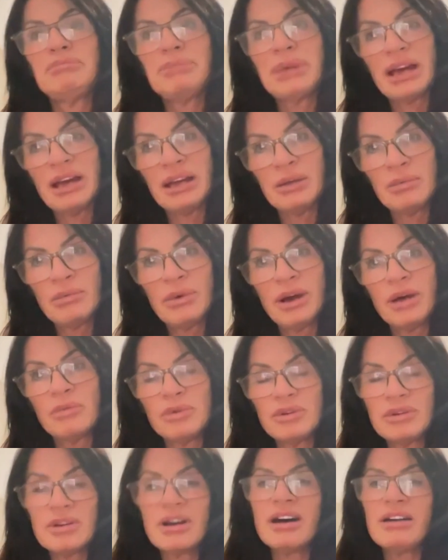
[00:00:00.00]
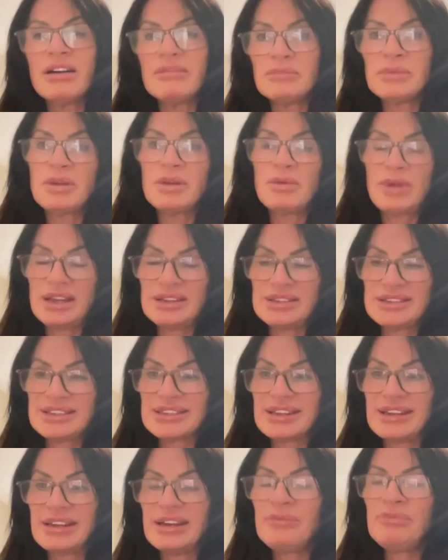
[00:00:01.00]
But I woke up on the
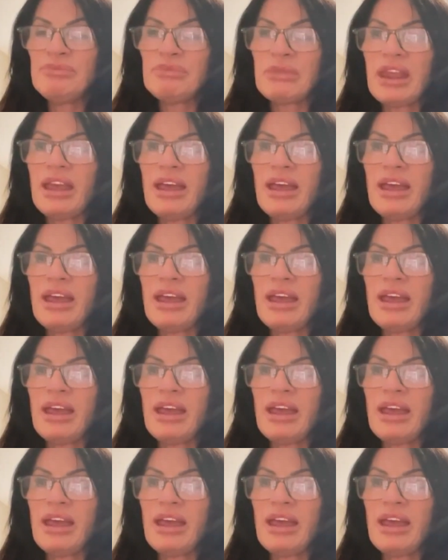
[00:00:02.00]
Wednesday.